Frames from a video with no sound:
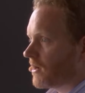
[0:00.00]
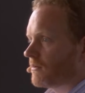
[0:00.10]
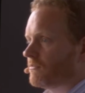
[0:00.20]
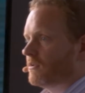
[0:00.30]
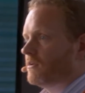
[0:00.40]

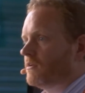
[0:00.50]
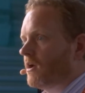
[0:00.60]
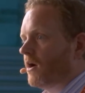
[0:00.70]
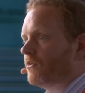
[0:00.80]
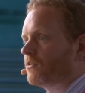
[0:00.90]
of the
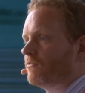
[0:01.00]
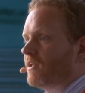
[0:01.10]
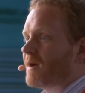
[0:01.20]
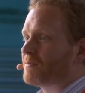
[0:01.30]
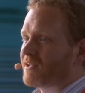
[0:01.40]
health of
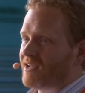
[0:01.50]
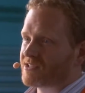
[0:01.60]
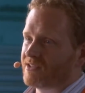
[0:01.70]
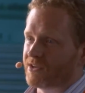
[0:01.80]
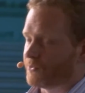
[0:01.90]
the
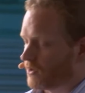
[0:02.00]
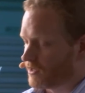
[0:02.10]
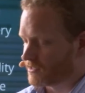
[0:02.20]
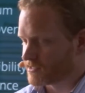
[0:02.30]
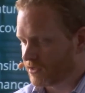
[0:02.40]
application that you're
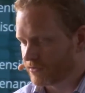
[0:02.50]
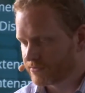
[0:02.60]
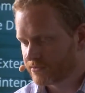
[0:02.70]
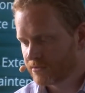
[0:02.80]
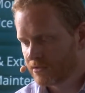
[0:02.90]
running itself?
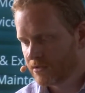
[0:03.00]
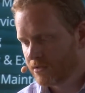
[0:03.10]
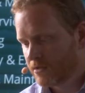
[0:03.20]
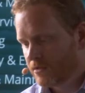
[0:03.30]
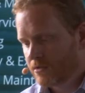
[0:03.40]

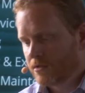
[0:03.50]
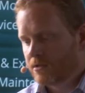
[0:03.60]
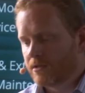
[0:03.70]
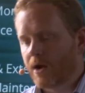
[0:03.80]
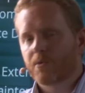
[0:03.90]

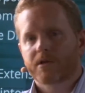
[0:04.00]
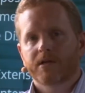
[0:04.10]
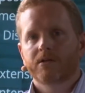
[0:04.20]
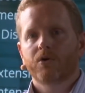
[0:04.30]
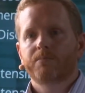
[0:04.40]

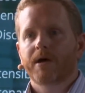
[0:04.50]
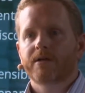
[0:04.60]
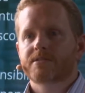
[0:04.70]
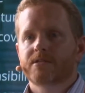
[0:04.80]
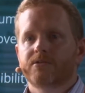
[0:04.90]
Networking and load
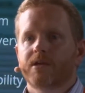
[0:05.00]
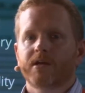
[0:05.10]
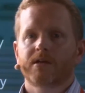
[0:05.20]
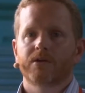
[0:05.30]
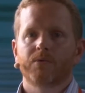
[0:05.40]
balancing, you
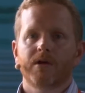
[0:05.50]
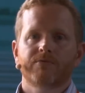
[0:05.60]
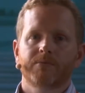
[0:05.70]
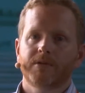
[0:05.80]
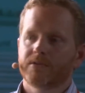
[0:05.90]
can't get away
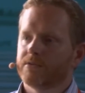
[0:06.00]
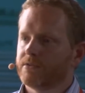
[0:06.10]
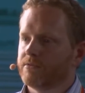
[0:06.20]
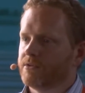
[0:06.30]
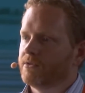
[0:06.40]
from it.
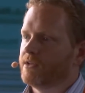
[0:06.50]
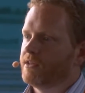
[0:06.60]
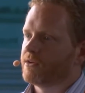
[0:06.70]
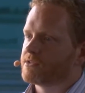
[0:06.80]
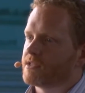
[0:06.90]
You
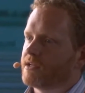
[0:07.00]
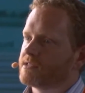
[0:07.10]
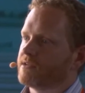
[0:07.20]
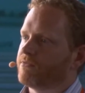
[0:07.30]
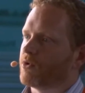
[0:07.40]
need those
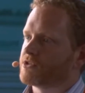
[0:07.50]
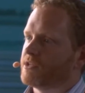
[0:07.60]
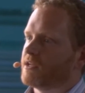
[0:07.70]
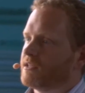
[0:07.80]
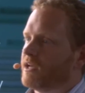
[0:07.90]
things.
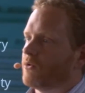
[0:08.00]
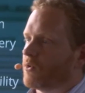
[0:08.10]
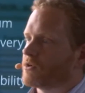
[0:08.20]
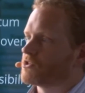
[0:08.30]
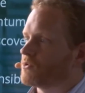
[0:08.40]
Unfortunately, container
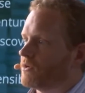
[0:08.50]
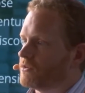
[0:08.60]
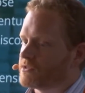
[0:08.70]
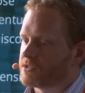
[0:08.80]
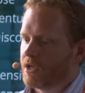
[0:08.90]

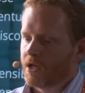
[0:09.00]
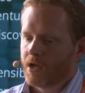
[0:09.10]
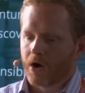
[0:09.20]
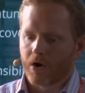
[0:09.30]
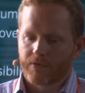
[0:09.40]
orchestrators
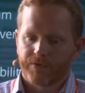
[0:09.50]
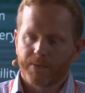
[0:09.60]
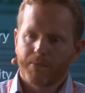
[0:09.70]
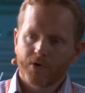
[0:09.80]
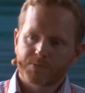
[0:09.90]
are, for the
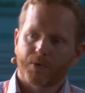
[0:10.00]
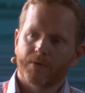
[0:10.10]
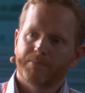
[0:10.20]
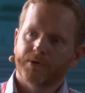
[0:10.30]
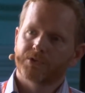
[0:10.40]
most
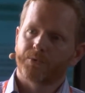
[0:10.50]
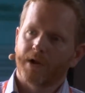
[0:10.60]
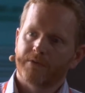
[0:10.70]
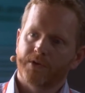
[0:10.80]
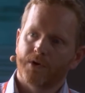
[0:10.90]
part, built
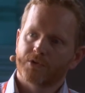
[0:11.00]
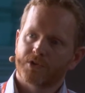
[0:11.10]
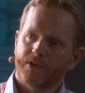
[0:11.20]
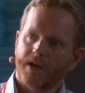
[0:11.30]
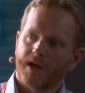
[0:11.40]
around the
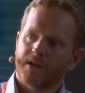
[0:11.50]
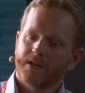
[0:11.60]
notion that,